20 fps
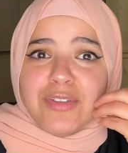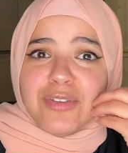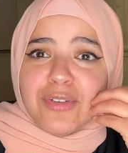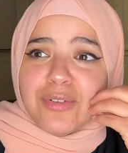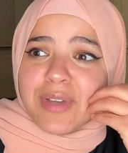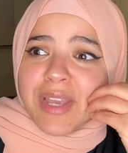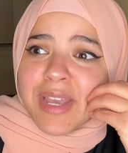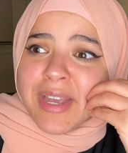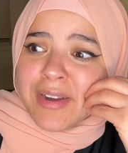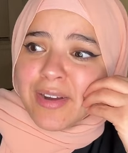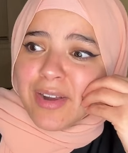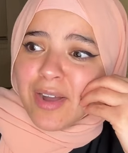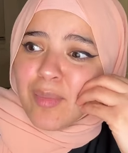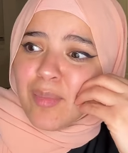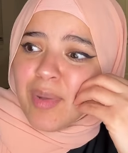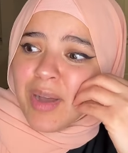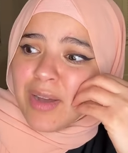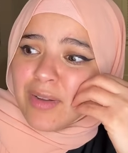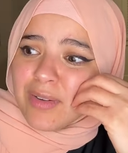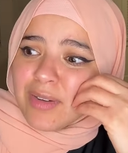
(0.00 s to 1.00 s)
Do you care
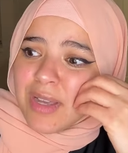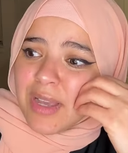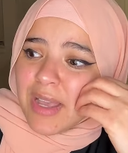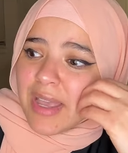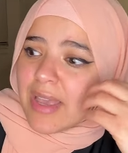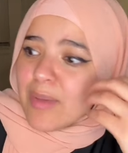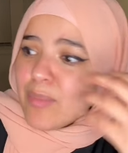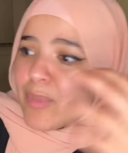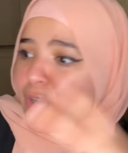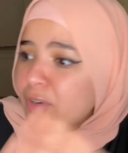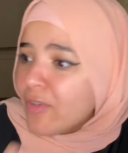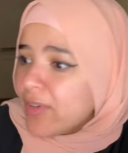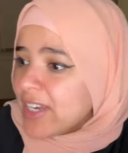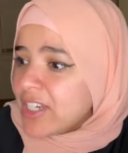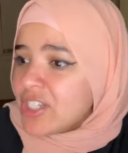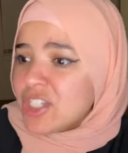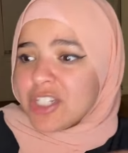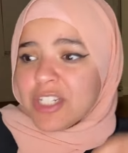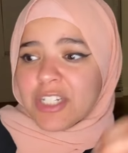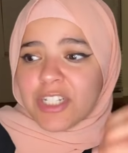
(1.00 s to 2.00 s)
about
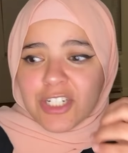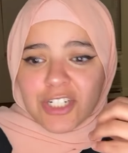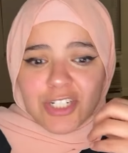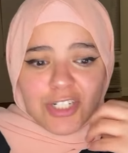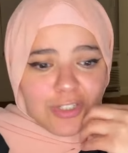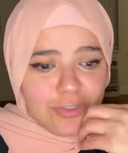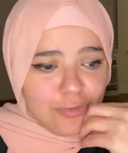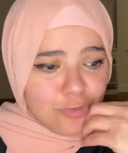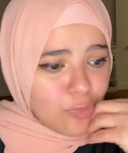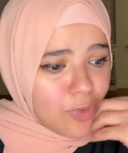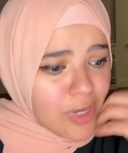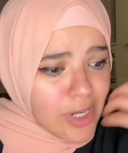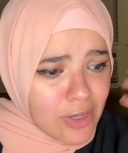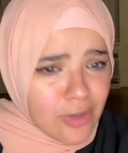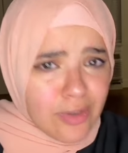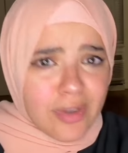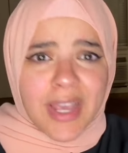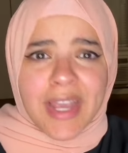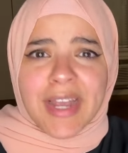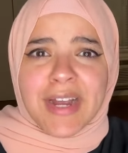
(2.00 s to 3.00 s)
immigration issues? What do
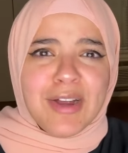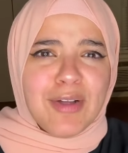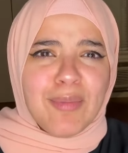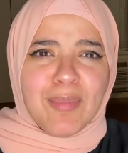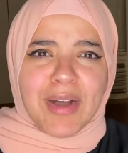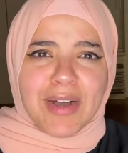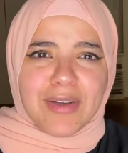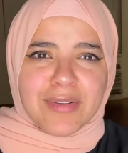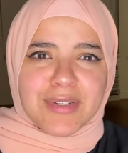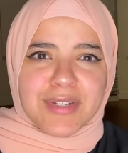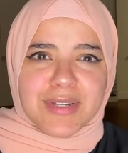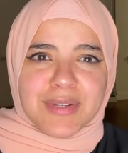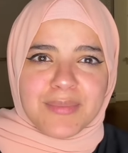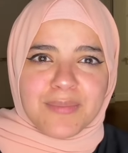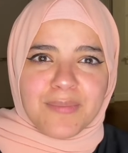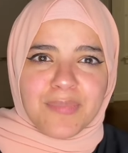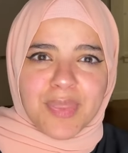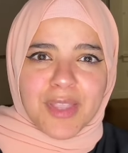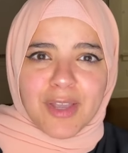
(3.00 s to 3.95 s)
you care about?